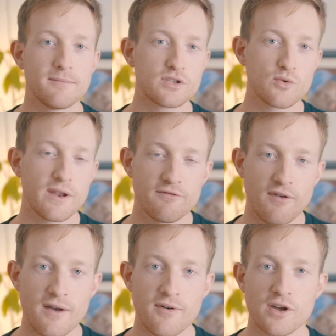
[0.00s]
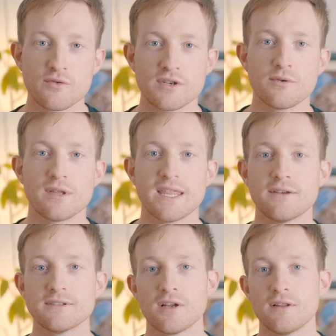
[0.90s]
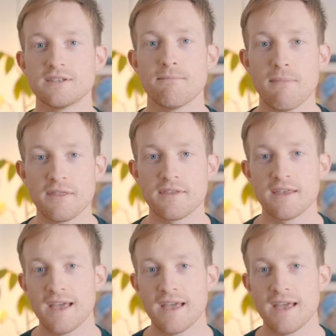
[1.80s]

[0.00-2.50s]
between $500 to $1,000 a month